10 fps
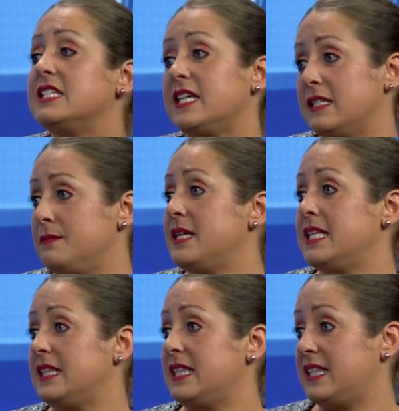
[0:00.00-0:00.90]
doesn't
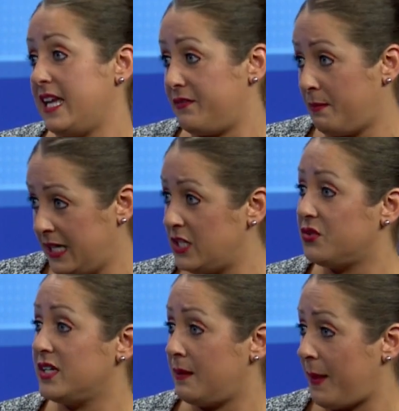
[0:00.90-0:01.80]
mean that they have a money
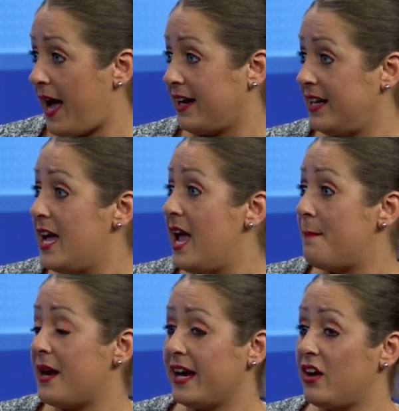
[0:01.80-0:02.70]
tree in the back
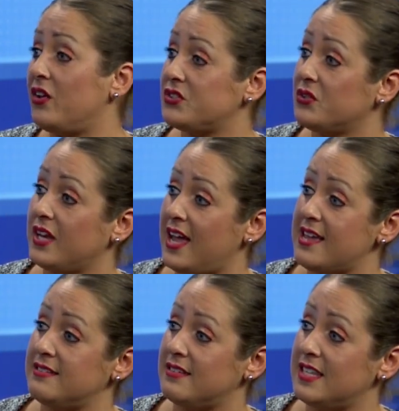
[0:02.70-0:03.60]
but I can also
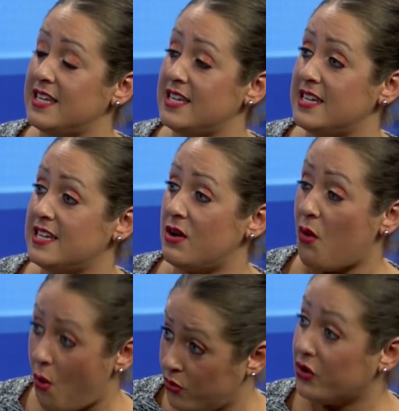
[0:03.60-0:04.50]
get the
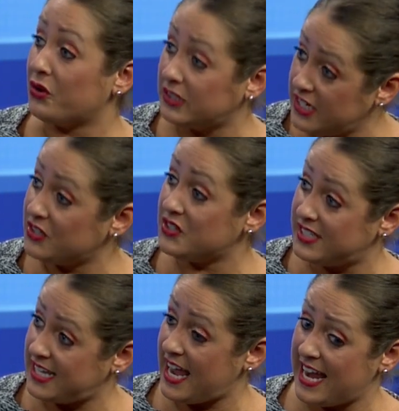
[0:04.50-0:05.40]
owner or leader to
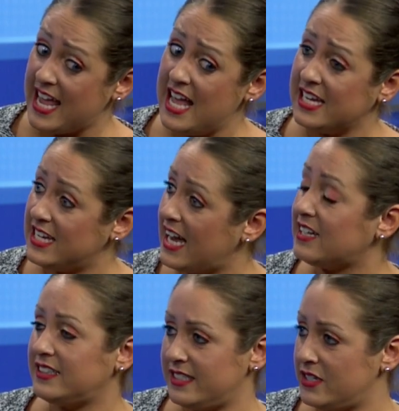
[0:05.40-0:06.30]
say, you got
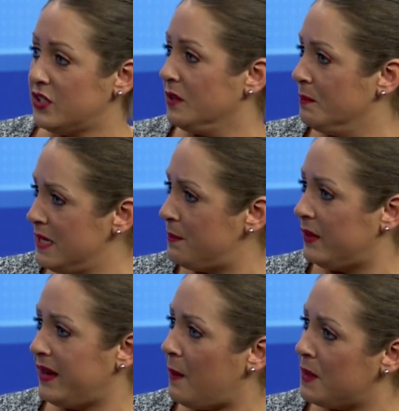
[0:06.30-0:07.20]
to listen to your people
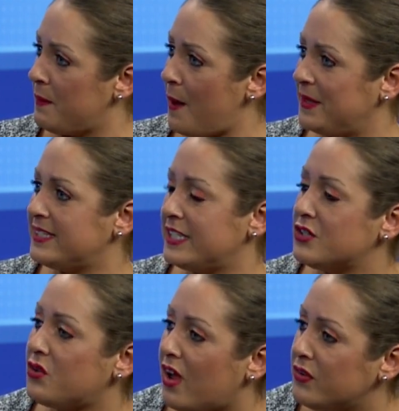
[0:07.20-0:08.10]
and help them out because they're
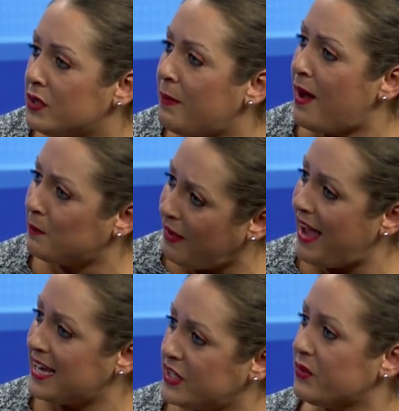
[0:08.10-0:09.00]
driving your bottom
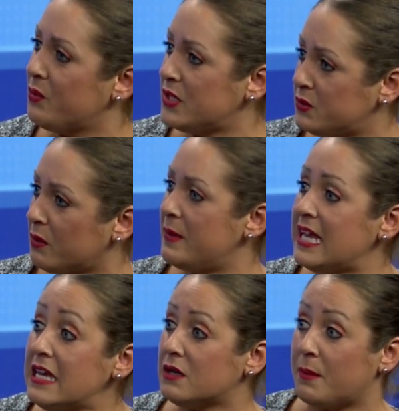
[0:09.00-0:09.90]
line. They're the ones who are
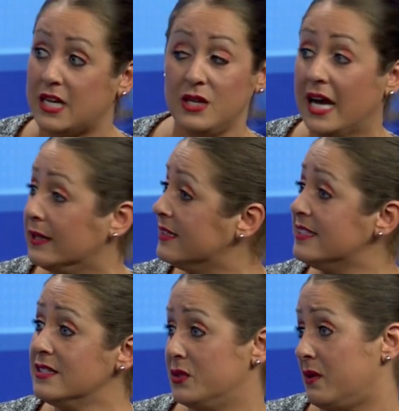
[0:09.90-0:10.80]
making your money. You got to
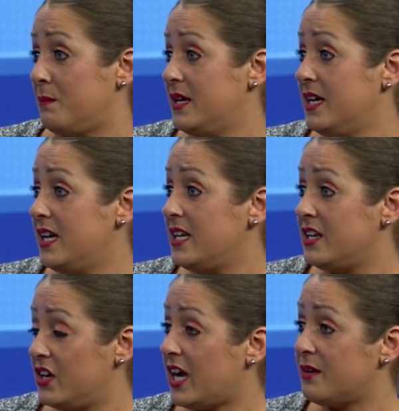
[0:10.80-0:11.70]
listen to them.
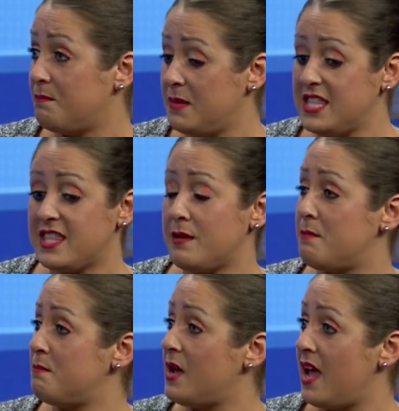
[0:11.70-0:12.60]
And you got to meet
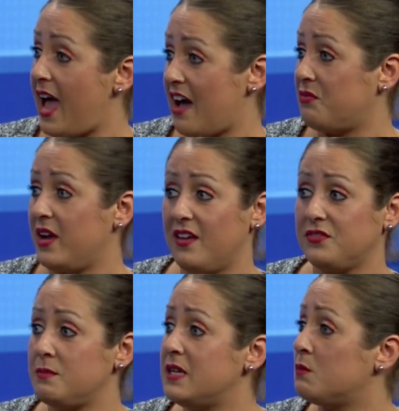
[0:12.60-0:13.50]
them halfway. You have
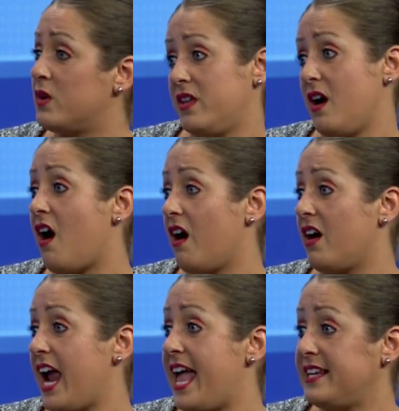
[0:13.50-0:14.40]
to meet them where they
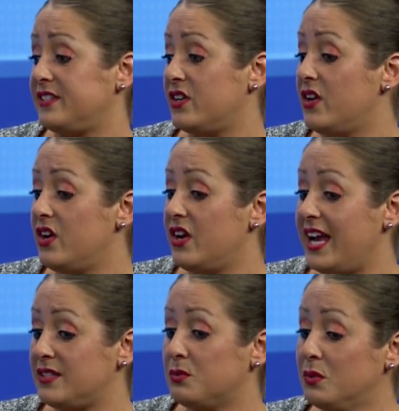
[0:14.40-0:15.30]
are. And
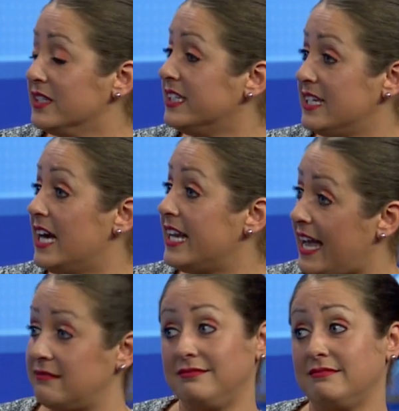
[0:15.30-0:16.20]
it's really,
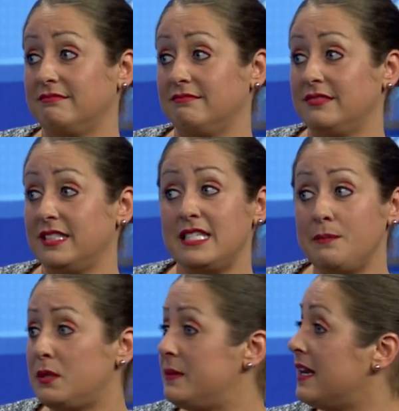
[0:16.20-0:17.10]
again,
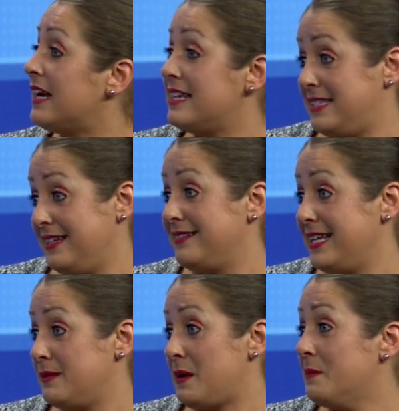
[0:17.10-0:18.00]
simple but not easy.
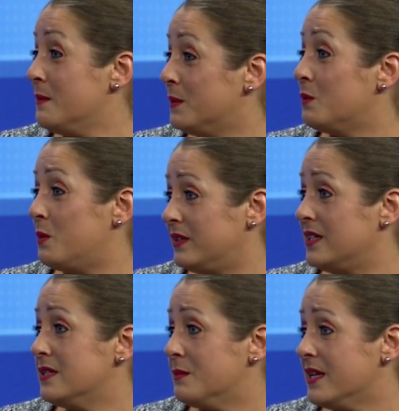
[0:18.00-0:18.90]
It's about people
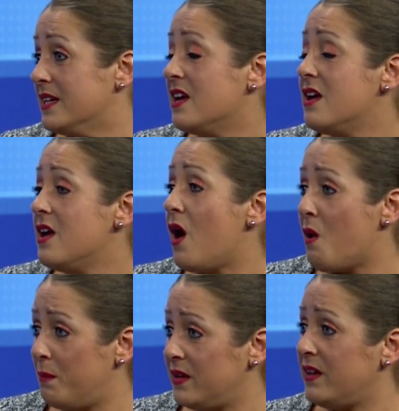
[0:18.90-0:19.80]
willing to be
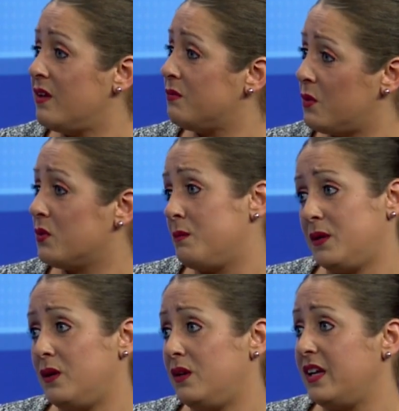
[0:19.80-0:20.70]
open and
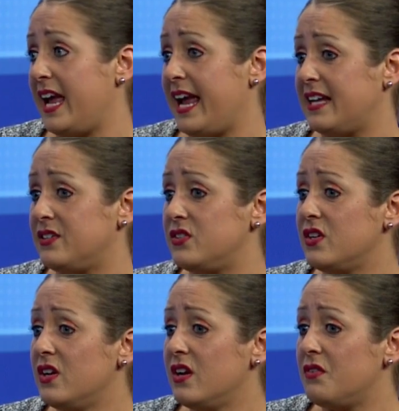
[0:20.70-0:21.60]
vulnerable and
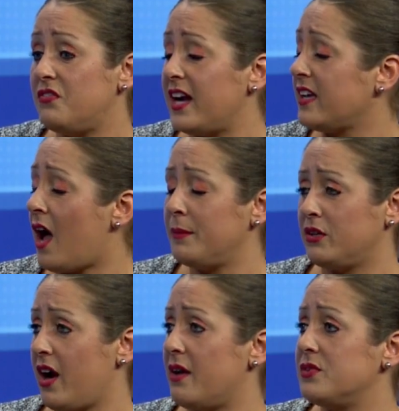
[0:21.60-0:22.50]
find common
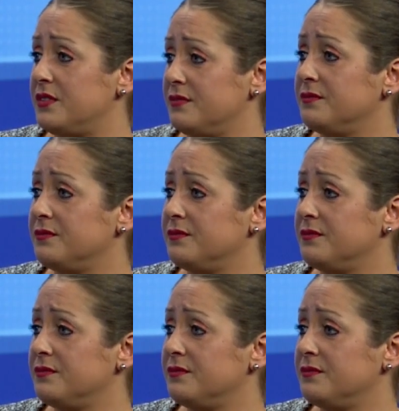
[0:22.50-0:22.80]
ground.